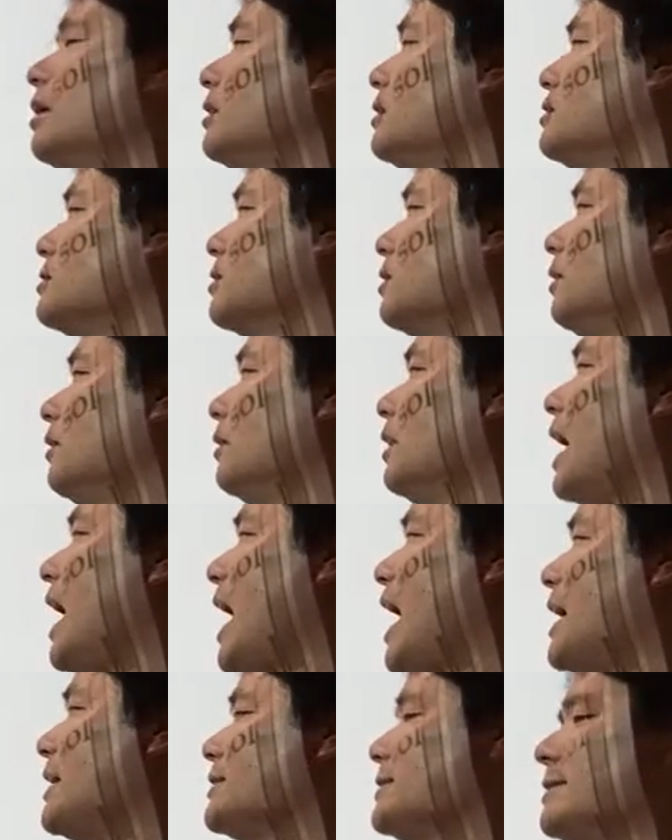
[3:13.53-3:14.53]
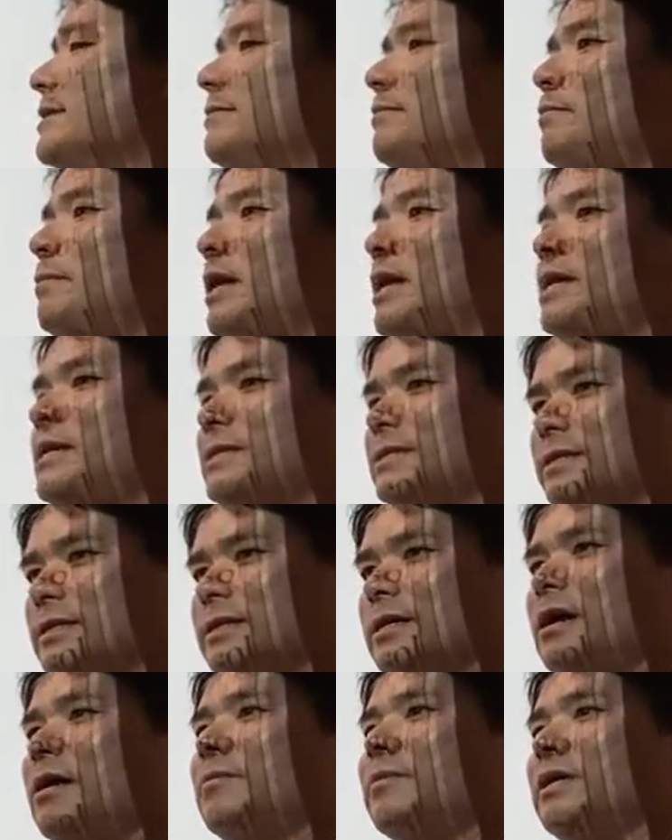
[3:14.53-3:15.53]
This is called an
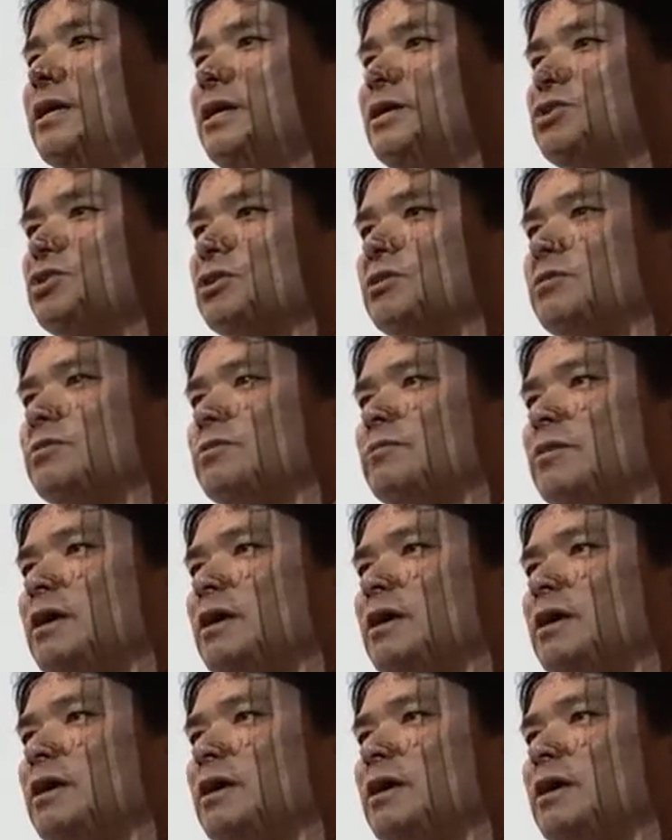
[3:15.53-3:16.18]
acid-base combination